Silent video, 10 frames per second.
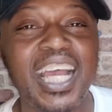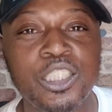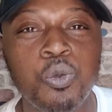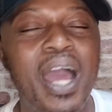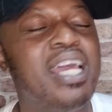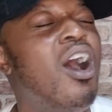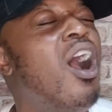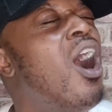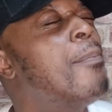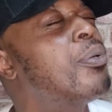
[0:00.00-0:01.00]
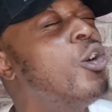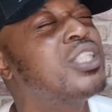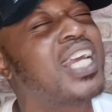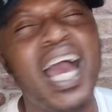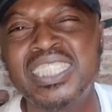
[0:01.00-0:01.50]
That's why, oh, bro,
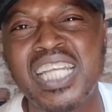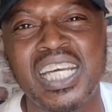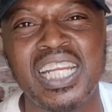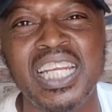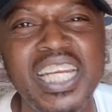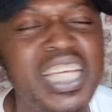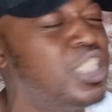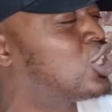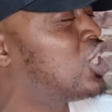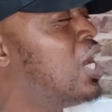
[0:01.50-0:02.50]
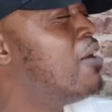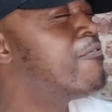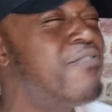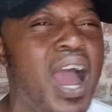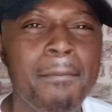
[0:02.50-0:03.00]
the guy's like a leech.
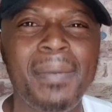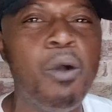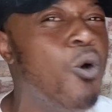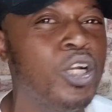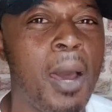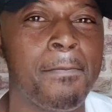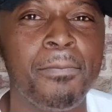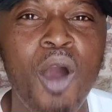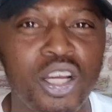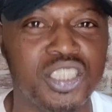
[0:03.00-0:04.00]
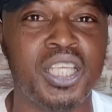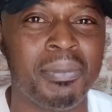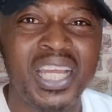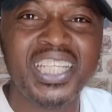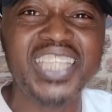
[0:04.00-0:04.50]
Fam, I want to box
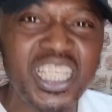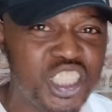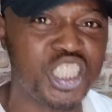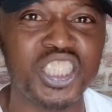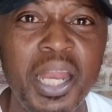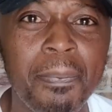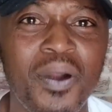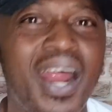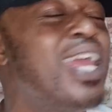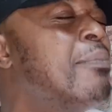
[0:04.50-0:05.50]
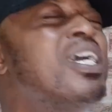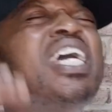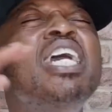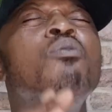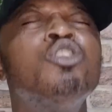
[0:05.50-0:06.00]
him. That should slip at him.
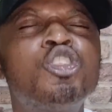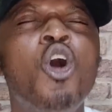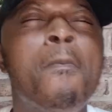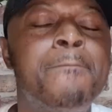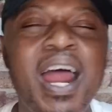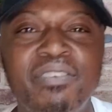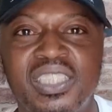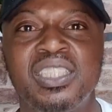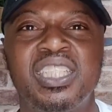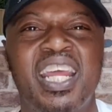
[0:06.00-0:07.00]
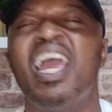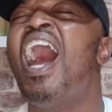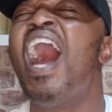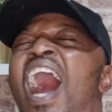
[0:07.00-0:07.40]
He was so embarrassing today.